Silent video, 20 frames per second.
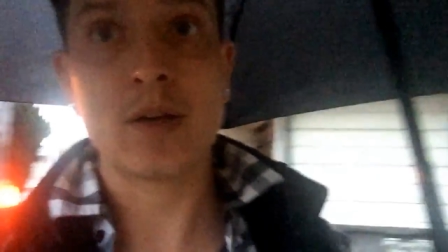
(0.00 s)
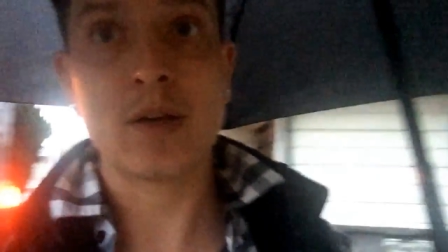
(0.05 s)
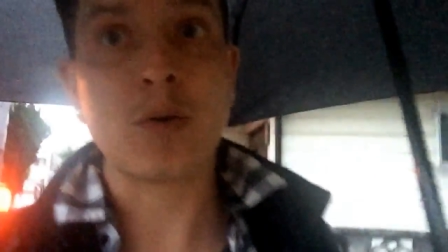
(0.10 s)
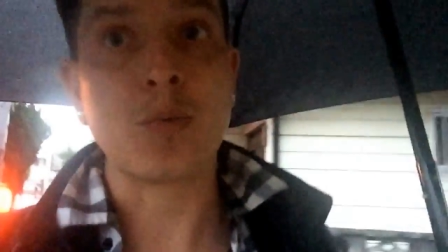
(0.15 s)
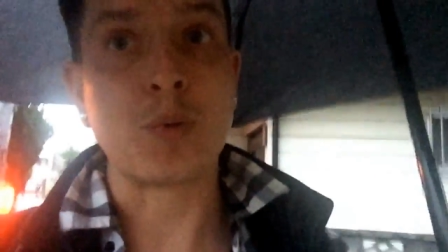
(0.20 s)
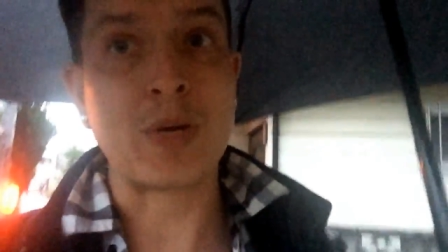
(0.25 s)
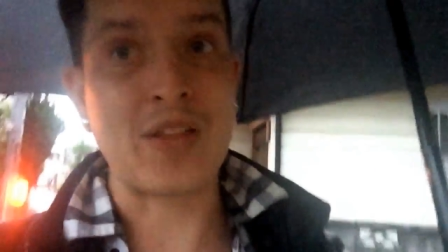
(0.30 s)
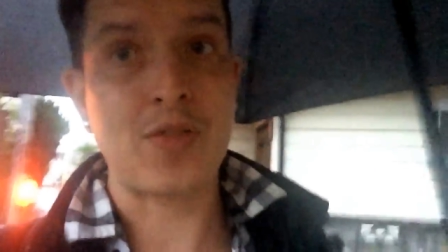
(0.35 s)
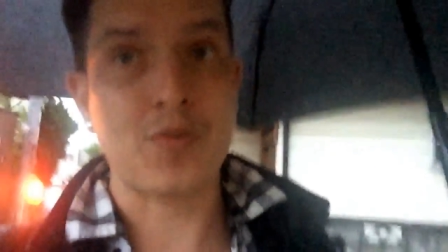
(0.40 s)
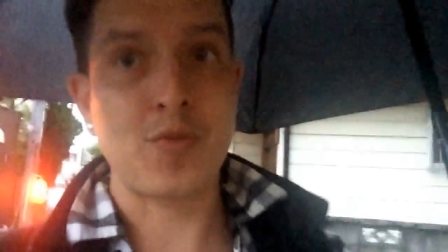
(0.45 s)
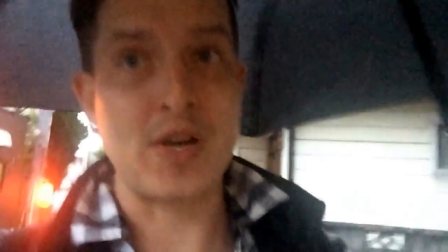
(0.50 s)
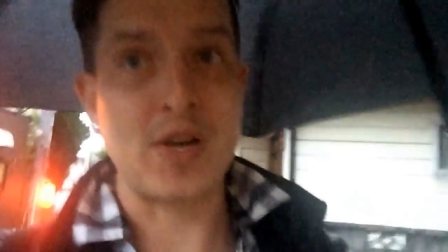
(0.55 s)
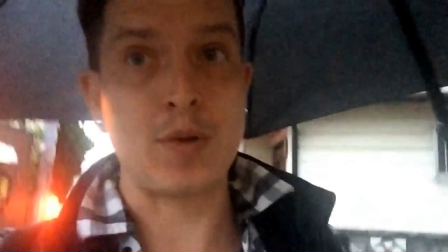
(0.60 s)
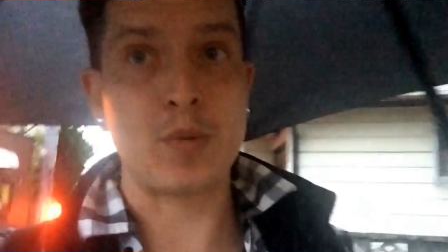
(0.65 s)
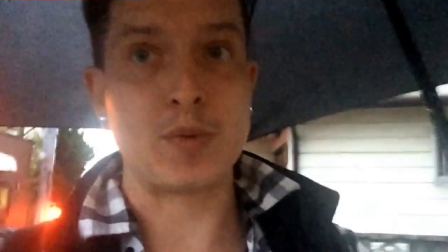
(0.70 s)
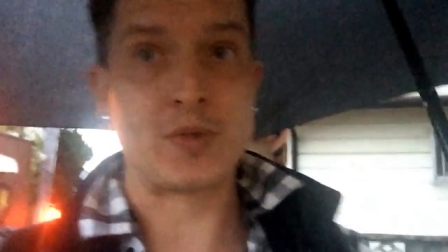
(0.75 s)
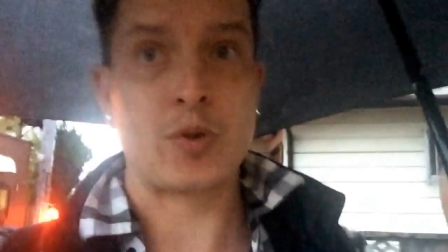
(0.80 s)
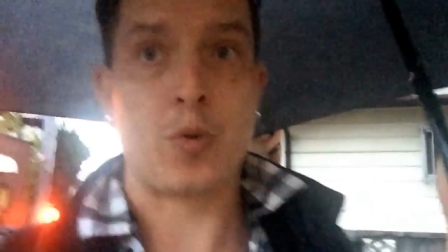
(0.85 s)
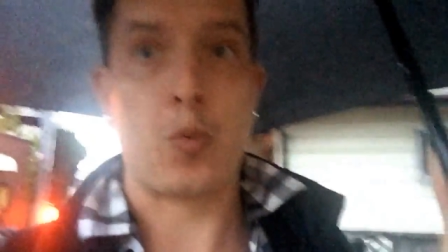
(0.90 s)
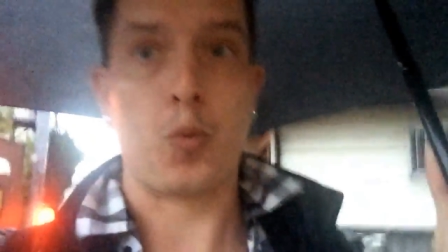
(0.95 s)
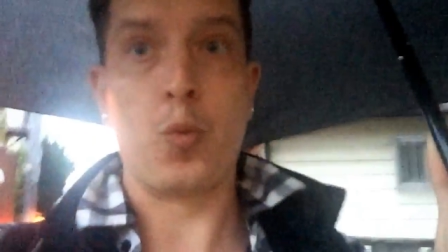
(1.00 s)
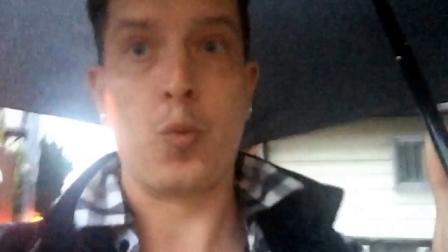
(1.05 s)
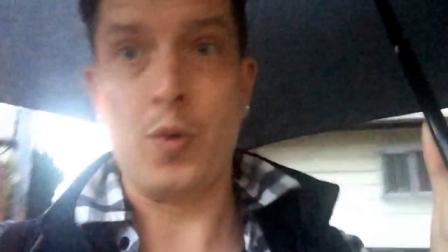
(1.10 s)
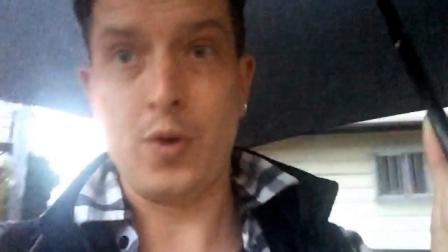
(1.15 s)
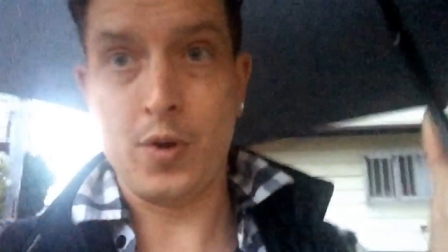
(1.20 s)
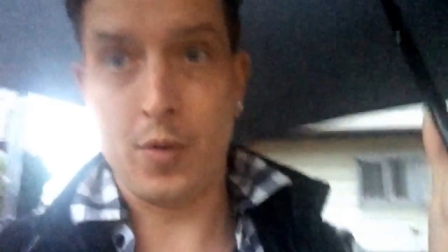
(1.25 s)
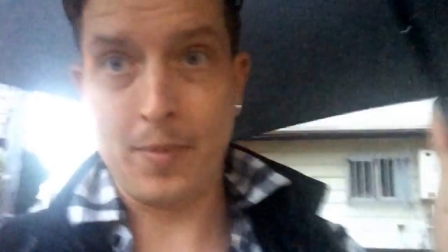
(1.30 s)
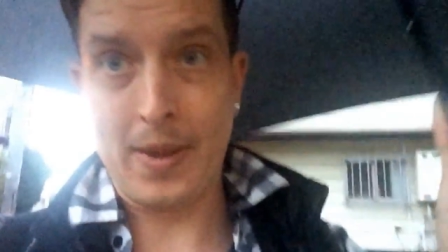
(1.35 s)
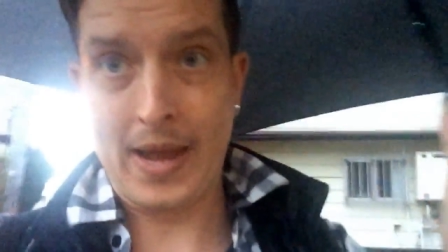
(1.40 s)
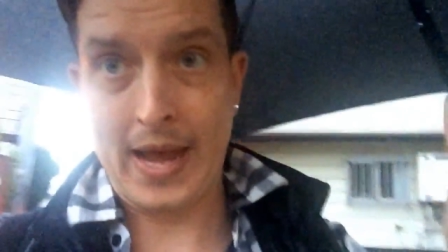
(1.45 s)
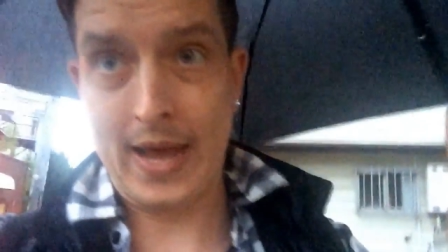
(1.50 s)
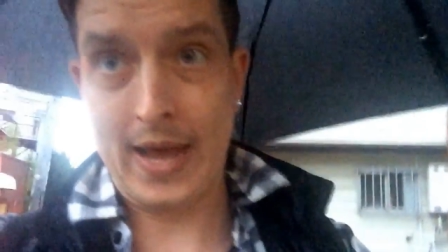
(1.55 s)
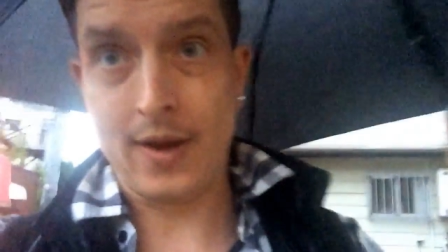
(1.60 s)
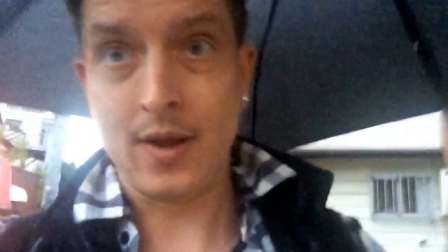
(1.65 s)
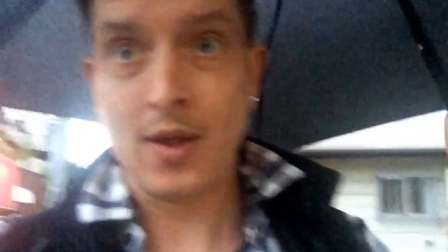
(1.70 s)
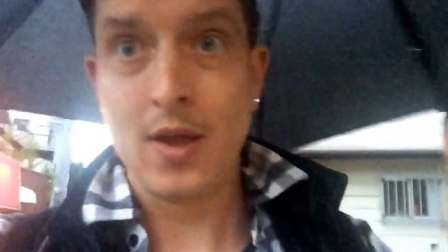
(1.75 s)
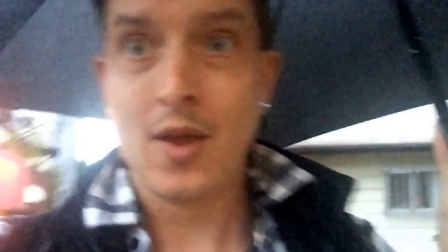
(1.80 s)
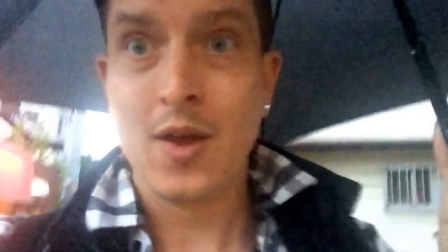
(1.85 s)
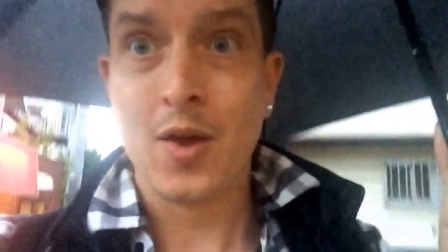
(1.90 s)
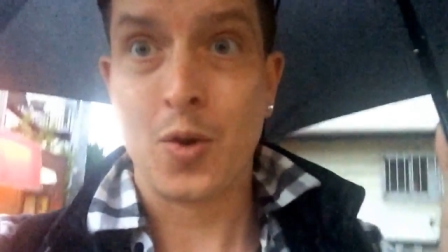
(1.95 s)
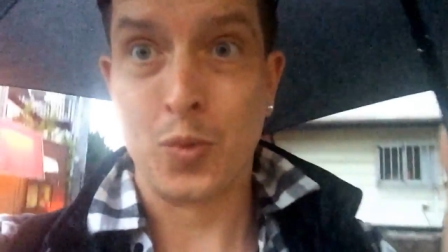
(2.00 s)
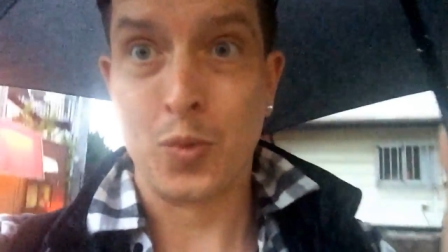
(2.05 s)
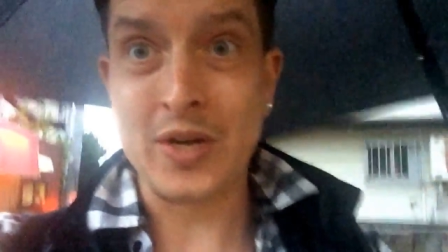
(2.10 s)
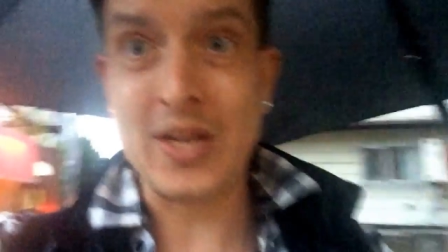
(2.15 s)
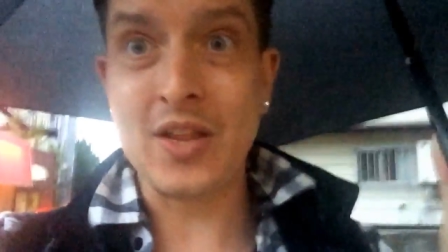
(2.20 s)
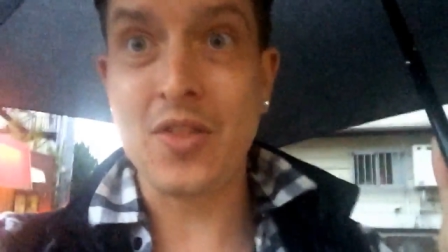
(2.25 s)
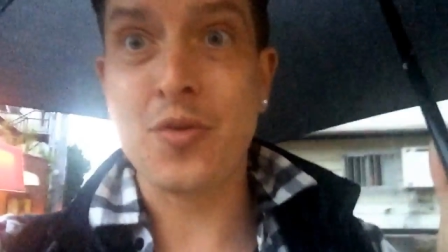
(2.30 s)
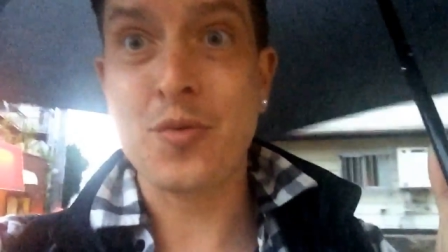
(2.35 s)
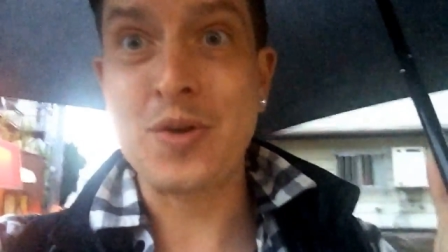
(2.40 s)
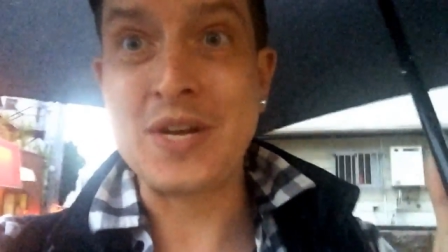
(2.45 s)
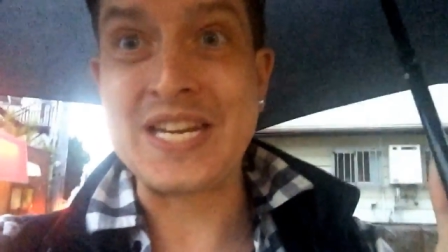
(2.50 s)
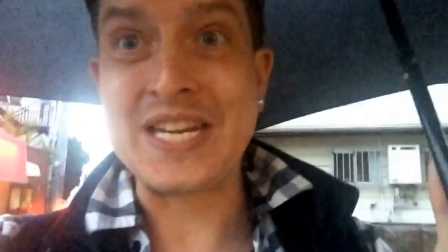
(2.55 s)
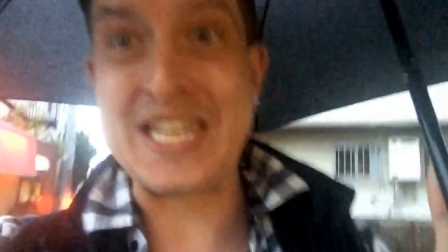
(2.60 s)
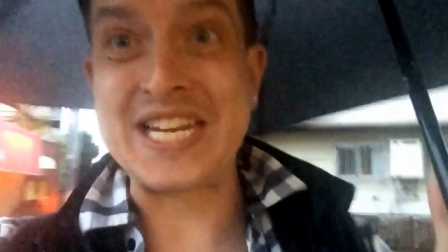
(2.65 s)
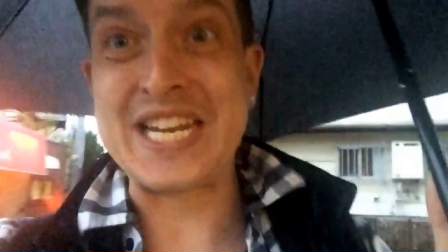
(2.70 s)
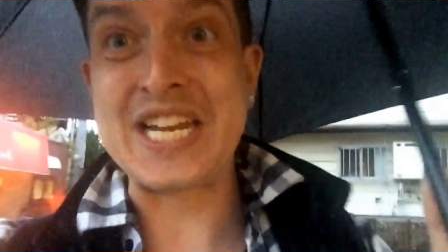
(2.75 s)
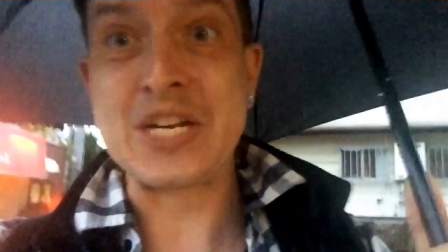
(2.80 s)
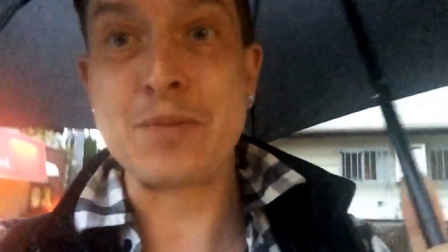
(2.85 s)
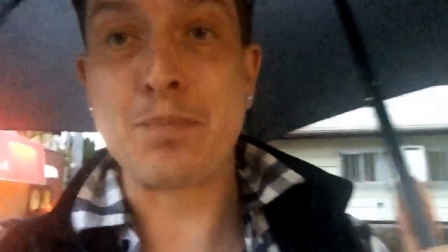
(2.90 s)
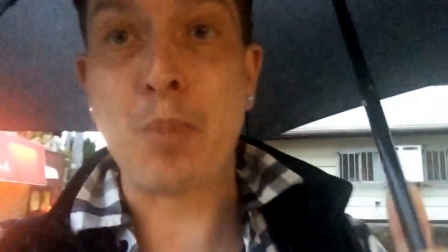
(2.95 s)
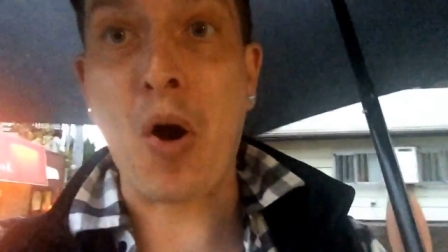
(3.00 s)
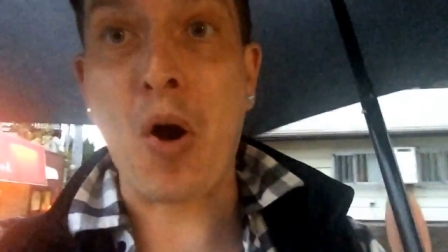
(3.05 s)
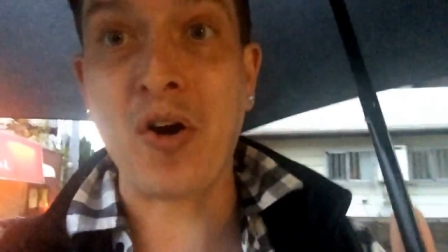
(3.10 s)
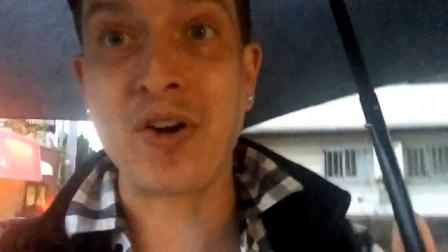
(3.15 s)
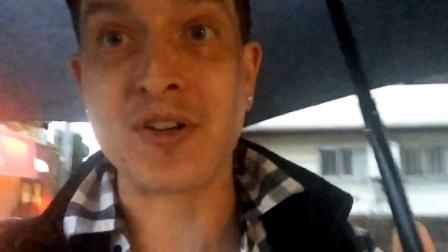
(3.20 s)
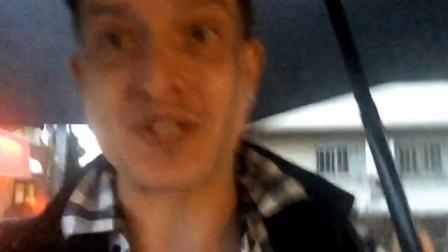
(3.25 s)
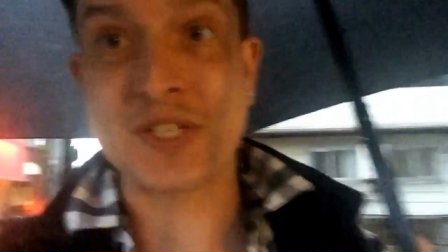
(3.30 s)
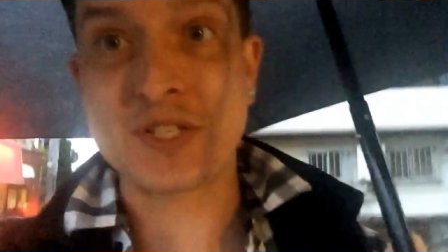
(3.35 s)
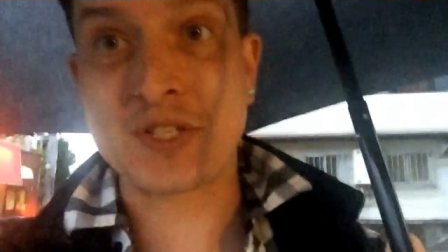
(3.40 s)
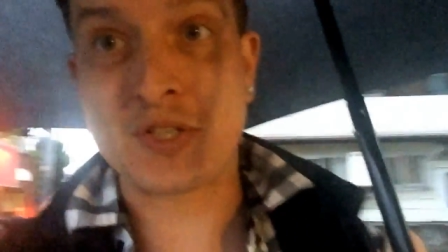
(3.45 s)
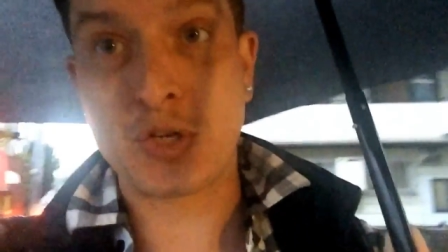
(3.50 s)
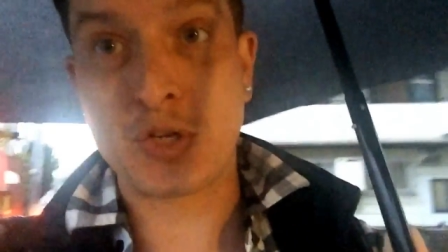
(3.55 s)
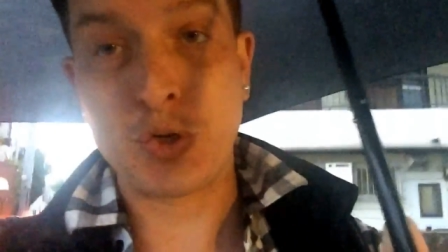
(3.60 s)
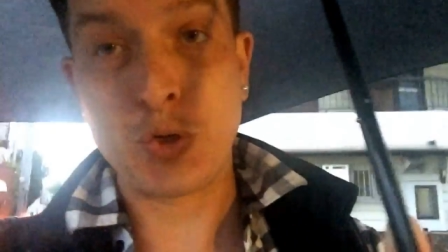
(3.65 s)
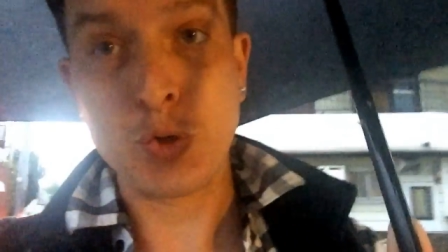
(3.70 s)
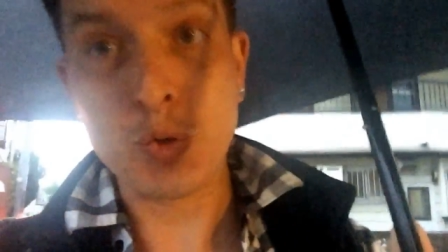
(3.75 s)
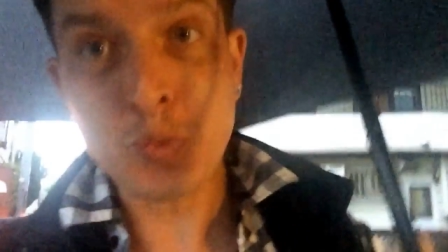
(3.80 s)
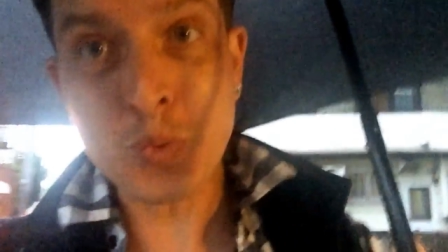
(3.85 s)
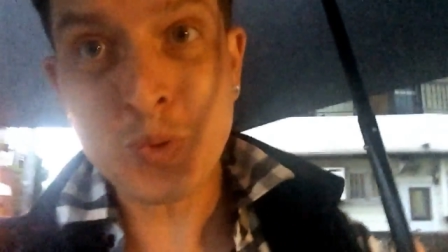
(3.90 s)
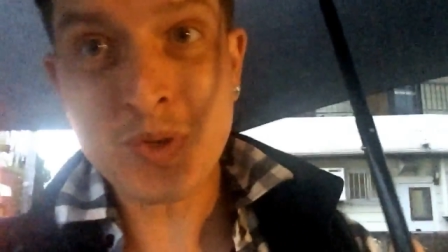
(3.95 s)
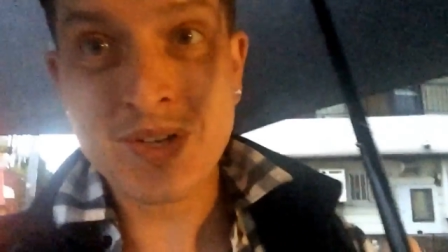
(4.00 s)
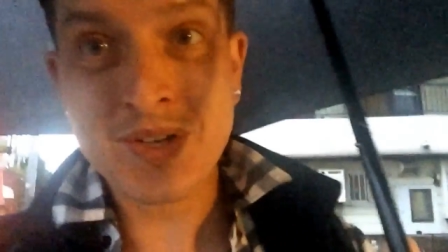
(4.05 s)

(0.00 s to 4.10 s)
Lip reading: Ring 3D was real bad. Ring 3D Part 2